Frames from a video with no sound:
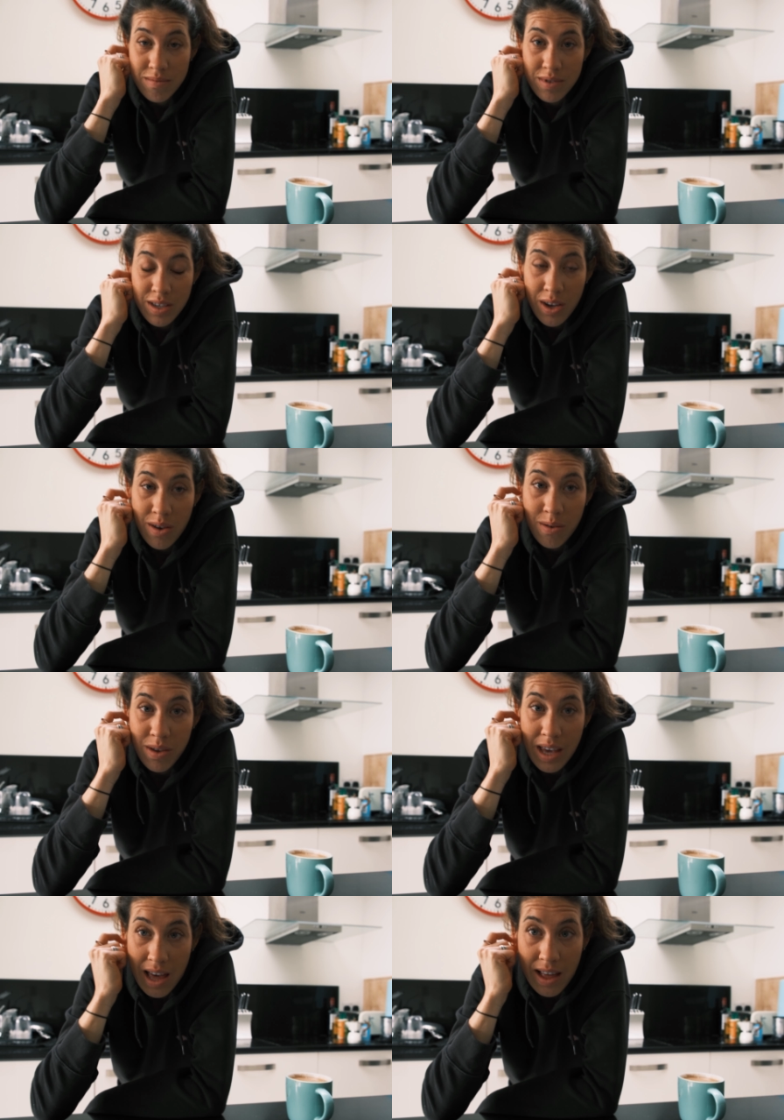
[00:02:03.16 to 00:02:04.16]
So
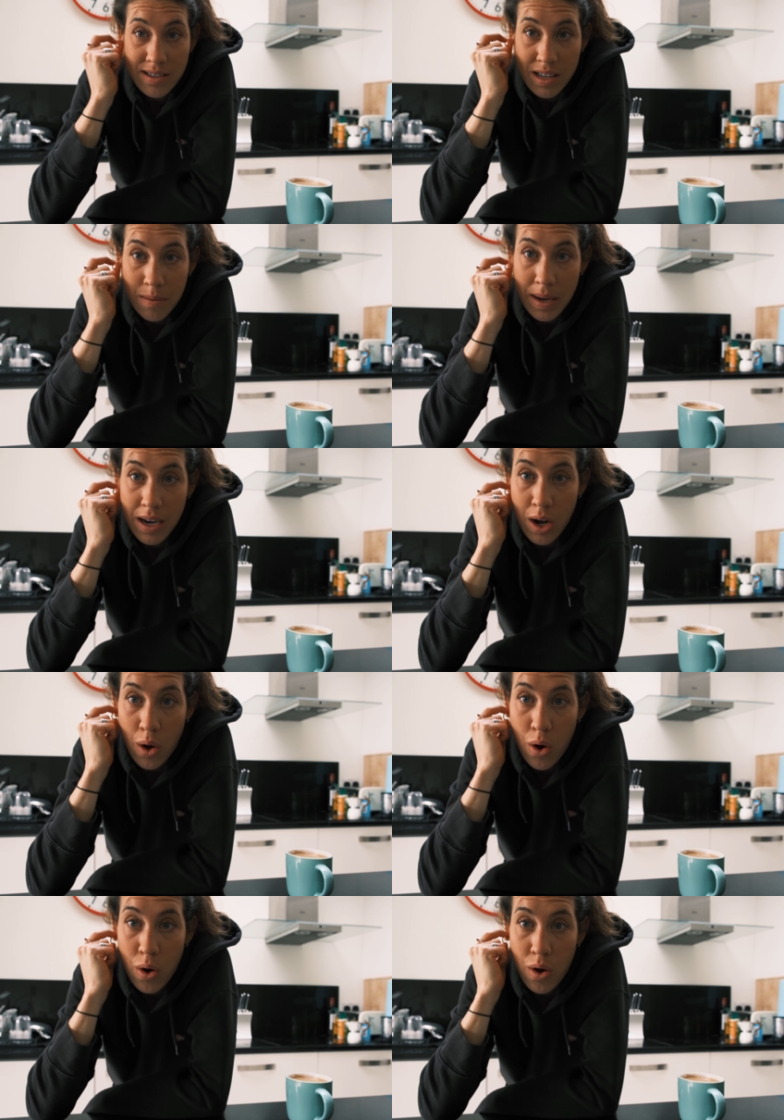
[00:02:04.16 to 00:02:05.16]
yeah, that's going to be
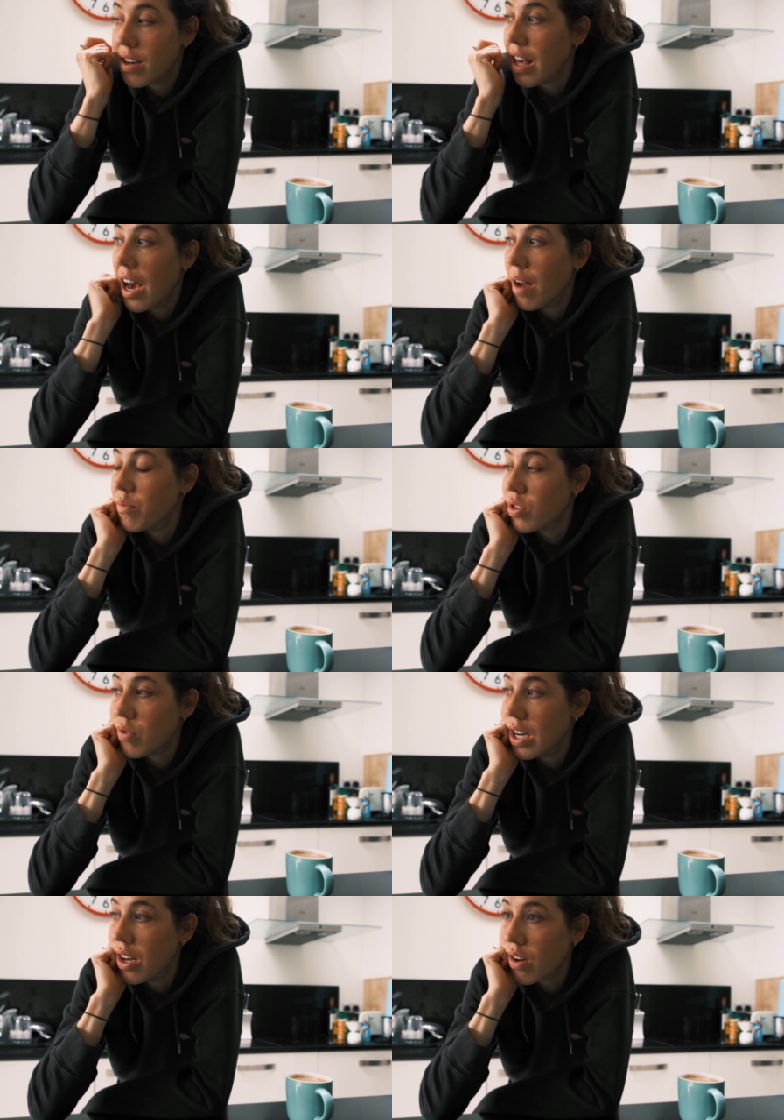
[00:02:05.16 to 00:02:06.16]
long. Yeah, I'm just
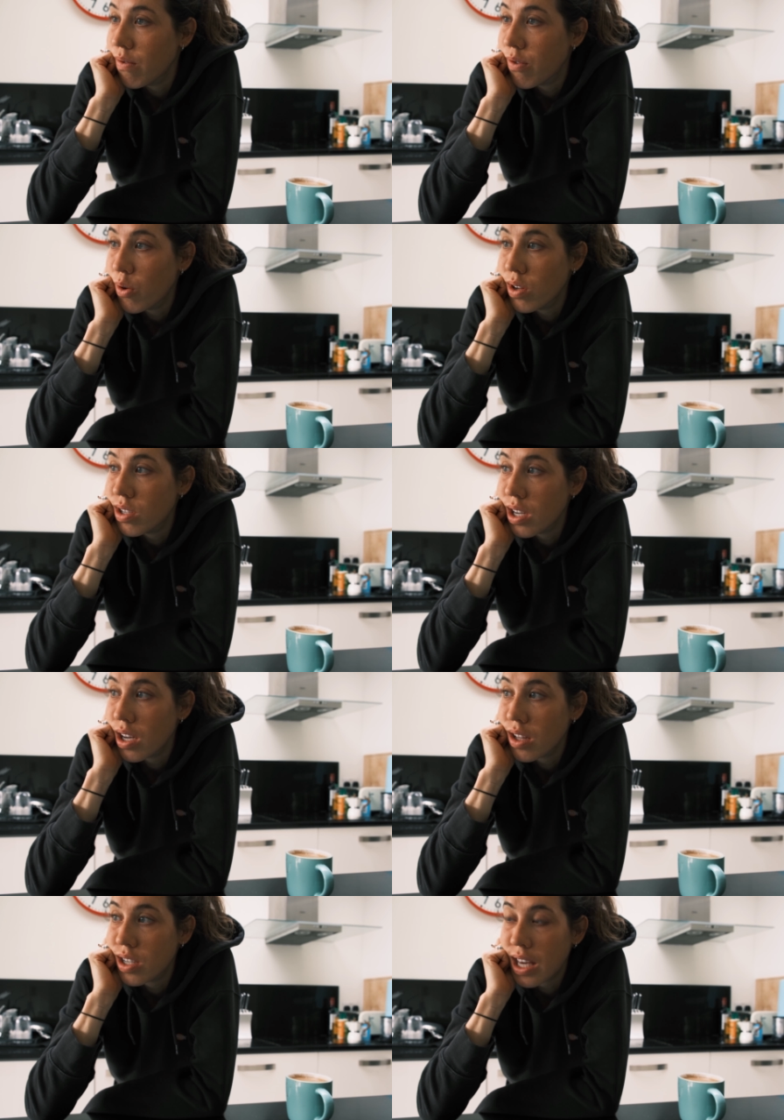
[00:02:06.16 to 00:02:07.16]
really looking forward
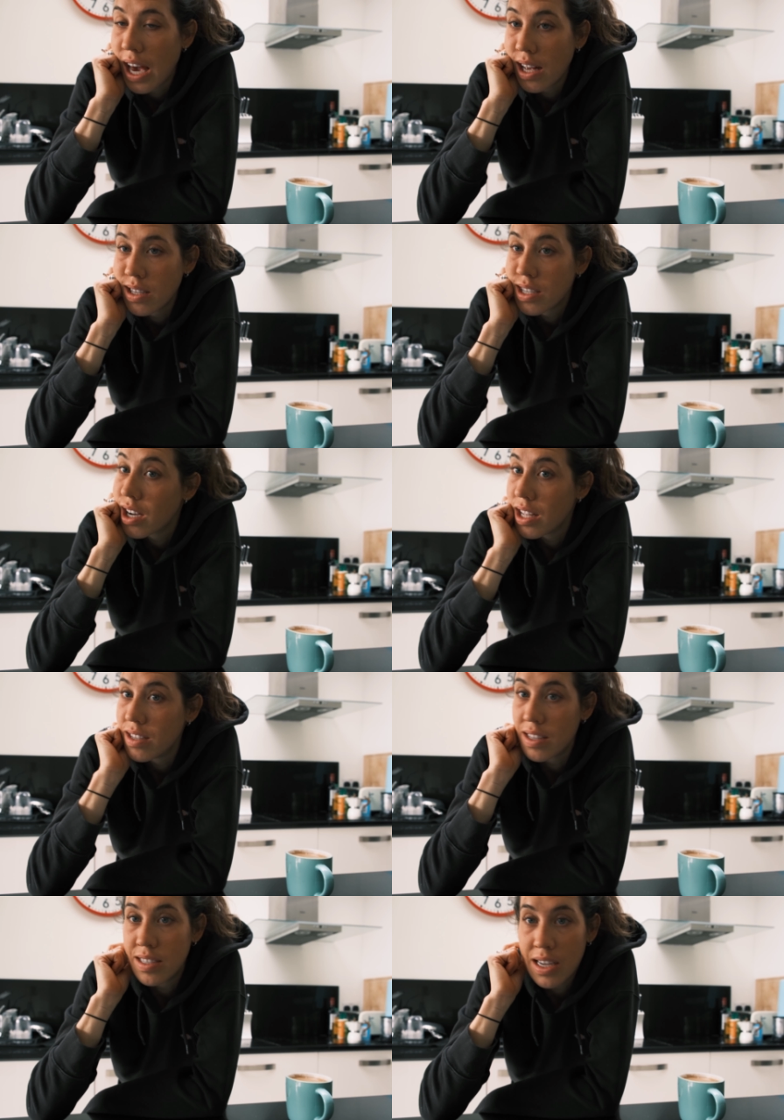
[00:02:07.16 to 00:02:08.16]
to getting stuck into
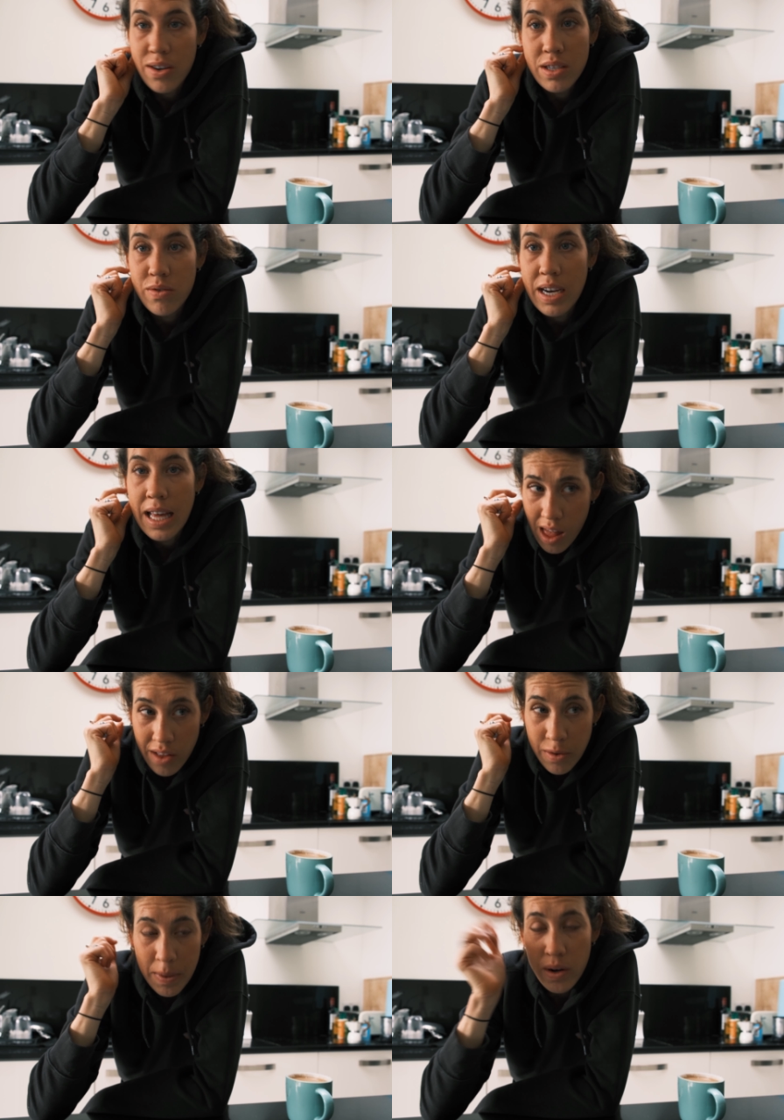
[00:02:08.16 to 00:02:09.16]
the series, really.
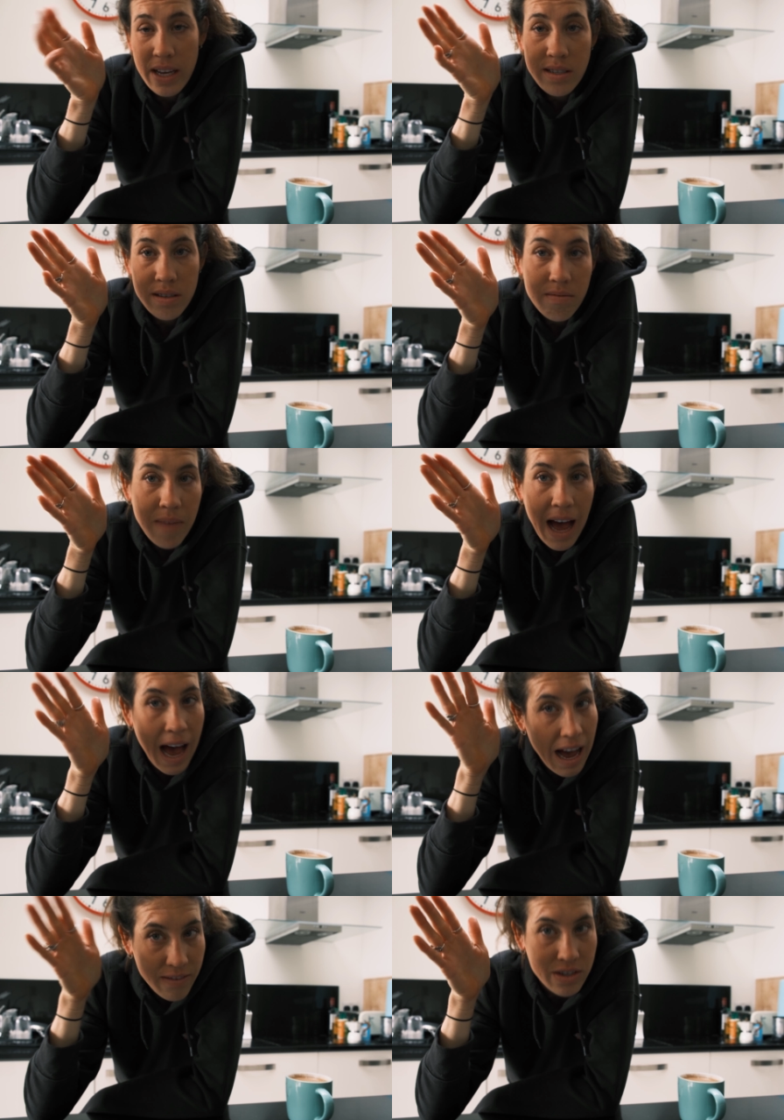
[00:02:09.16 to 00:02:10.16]
To be honest, I
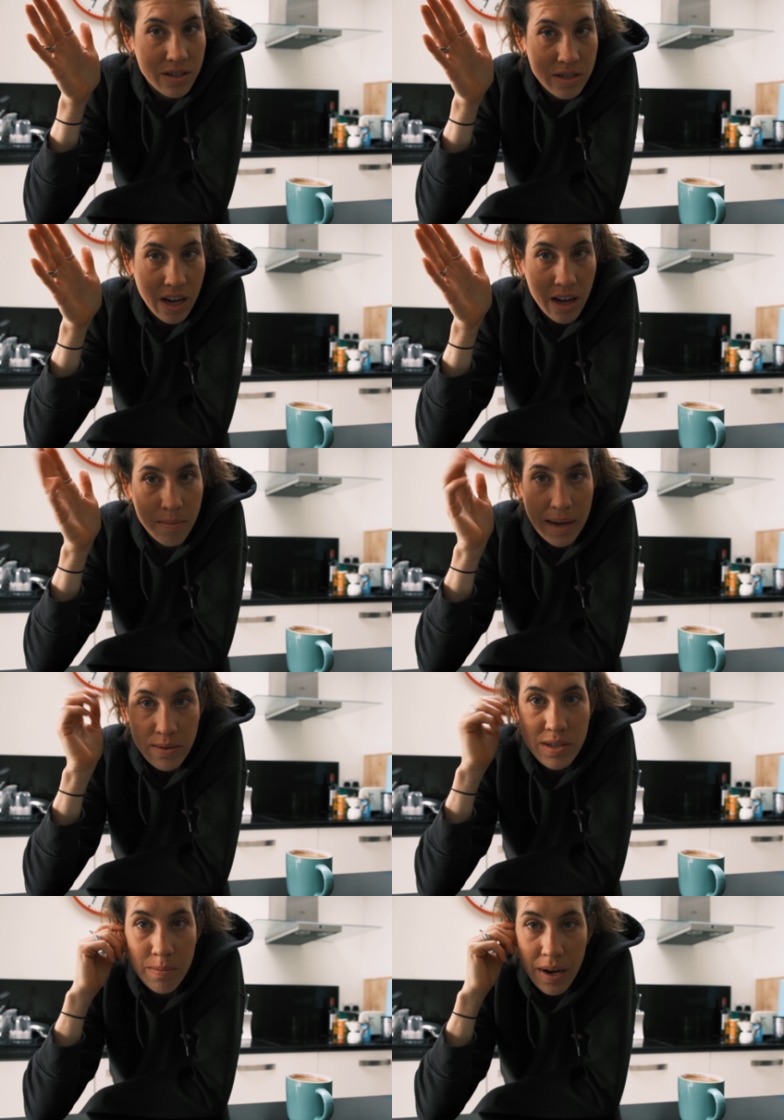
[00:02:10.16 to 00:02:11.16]
haven't done
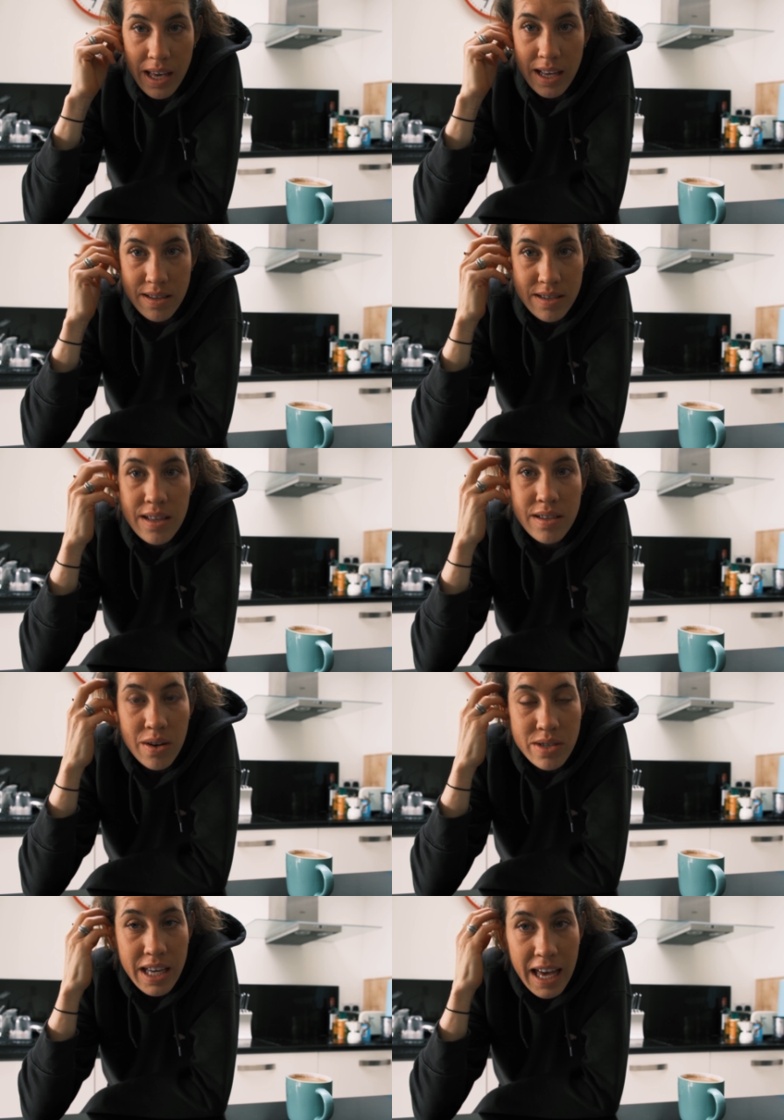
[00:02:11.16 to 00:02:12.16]
mountain biking since I
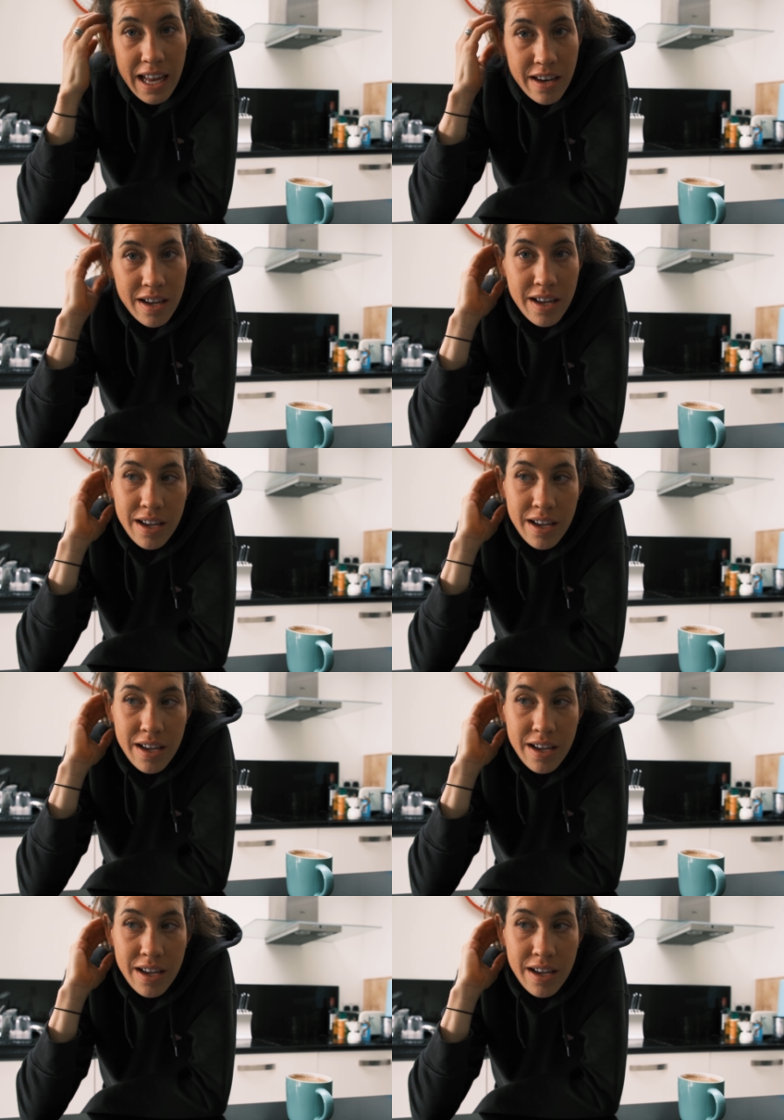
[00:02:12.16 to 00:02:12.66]
was a kid.